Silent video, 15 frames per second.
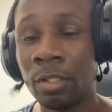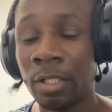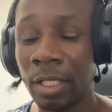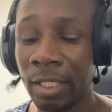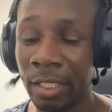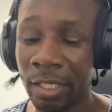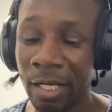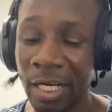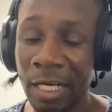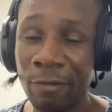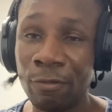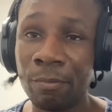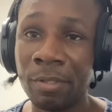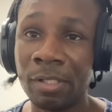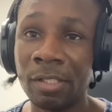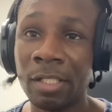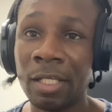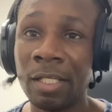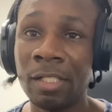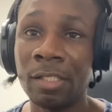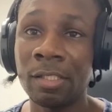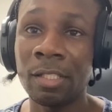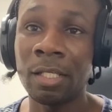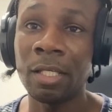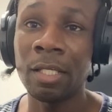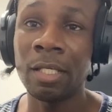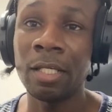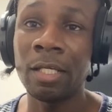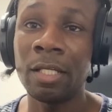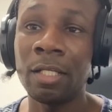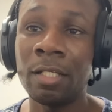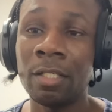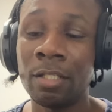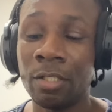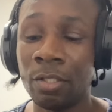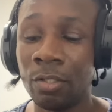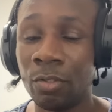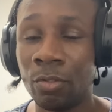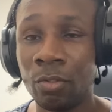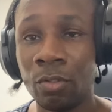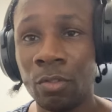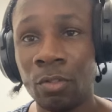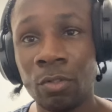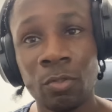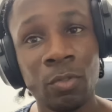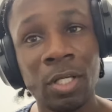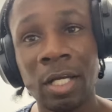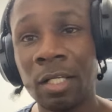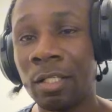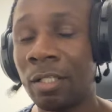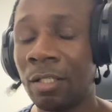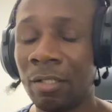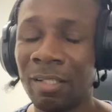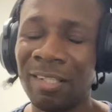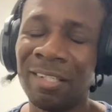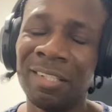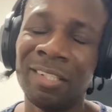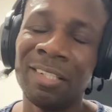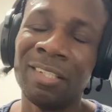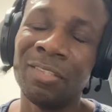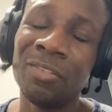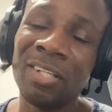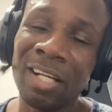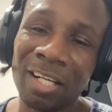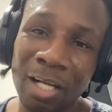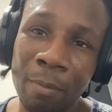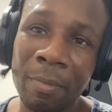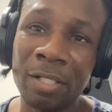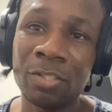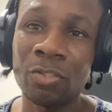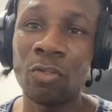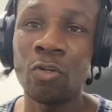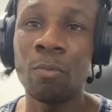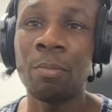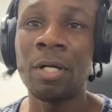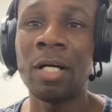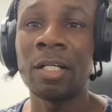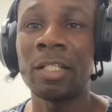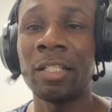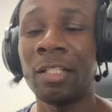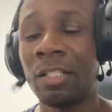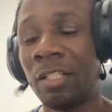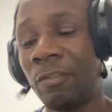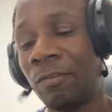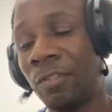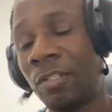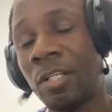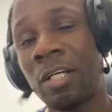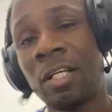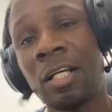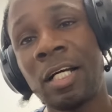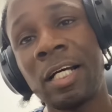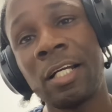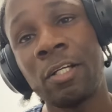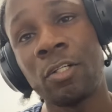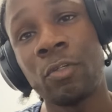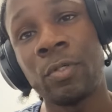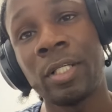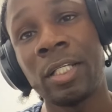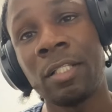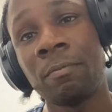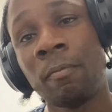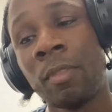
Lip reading: they get hired from the States, and you gotta come out your own pocket if you're not a higher grade.